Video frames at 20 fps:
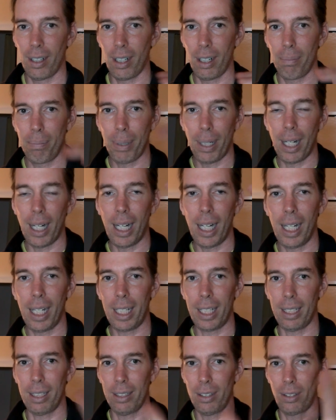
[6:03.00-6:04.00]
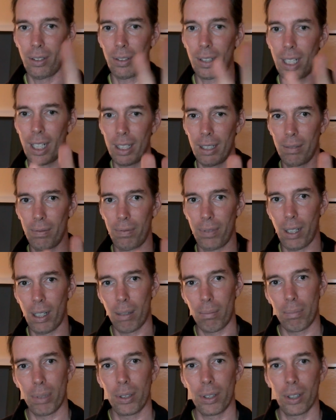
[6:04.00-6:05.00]
up high and to kind of
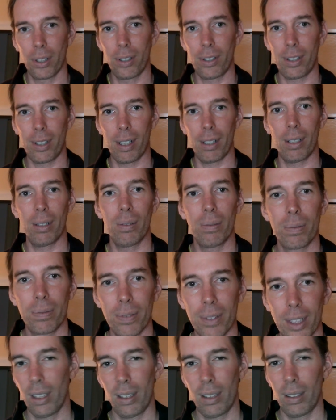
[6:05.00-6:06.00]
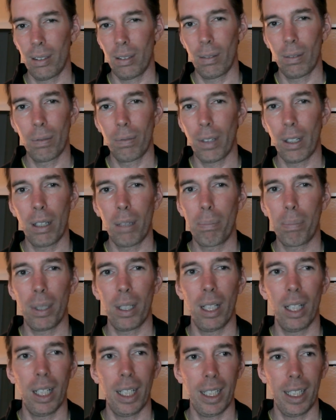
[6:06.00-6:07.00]
humble yourself. It's very
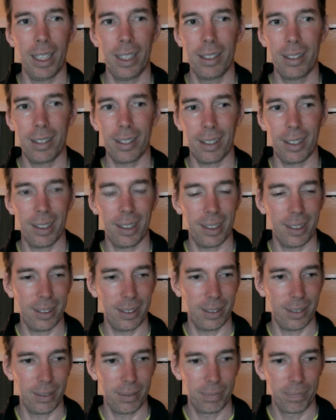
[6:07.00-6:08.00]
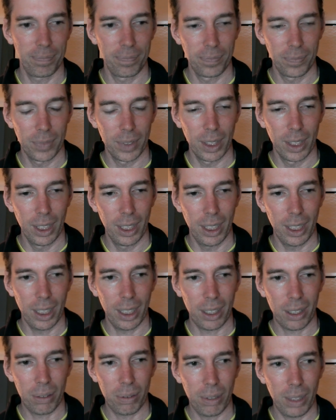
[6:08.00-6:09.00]
polite and
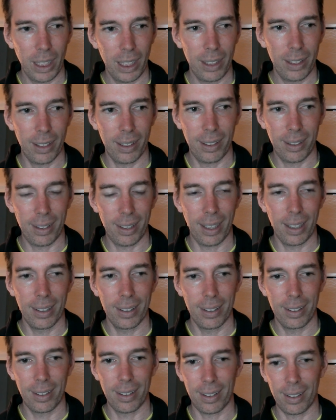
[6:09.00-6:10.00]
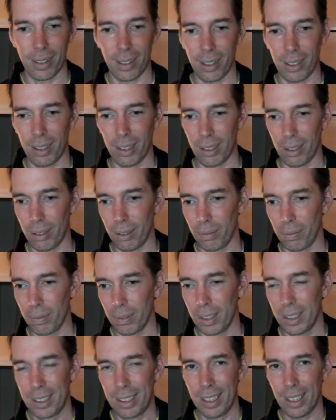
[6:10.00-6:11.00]
creates a sense of
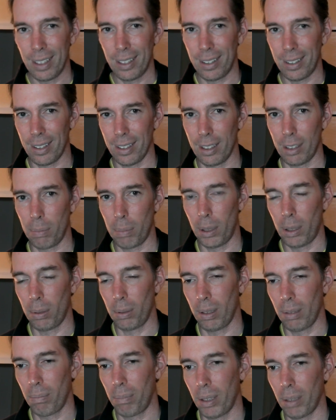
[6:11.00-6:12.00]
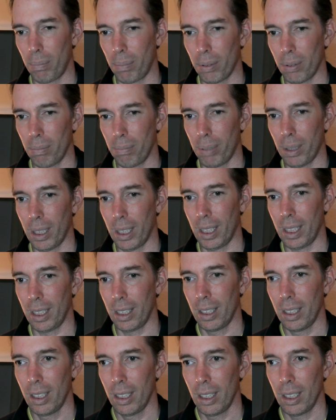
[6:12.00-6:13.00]
distance between people, but
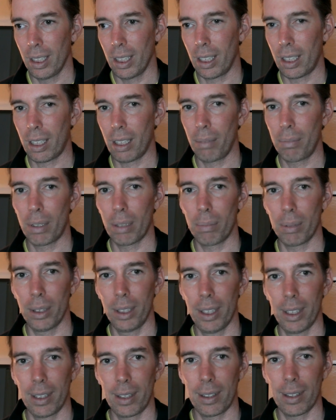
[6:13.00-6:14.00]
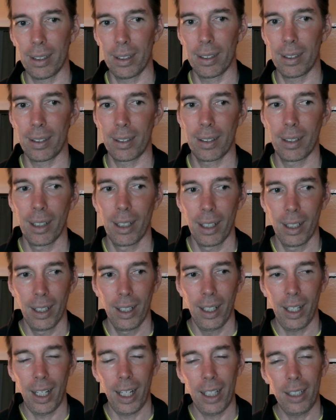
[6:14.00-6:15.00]
a comfortable distance.
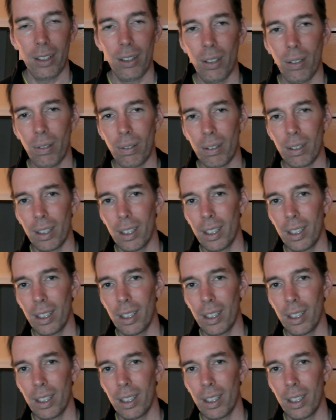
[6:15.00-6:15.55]
And you know,